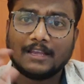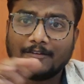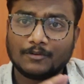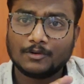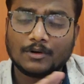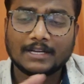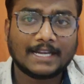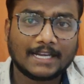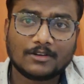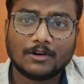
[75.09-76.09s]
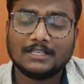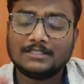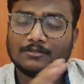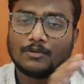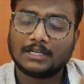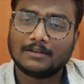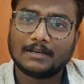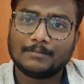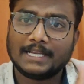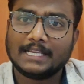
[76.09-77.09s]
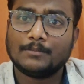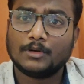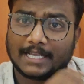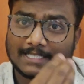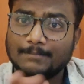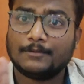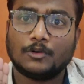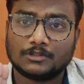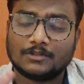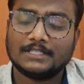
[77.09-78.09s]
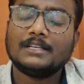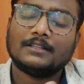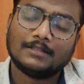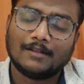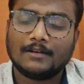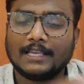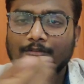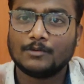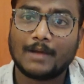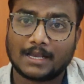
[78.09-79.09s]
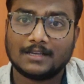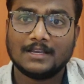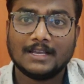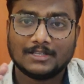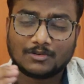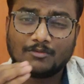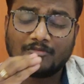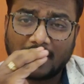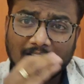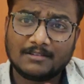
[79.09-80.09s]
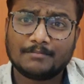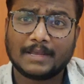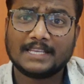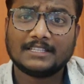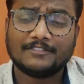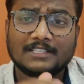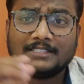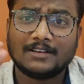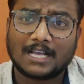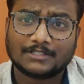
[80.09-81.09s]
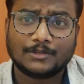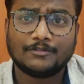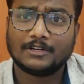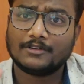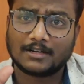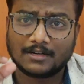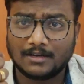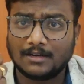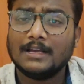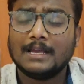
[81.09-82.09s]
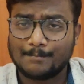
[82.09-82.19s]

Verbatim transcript: if you don't get any college whatever remaining amount except 4000 they'll give you back so while paying the fees they'll ask ask you for your uh,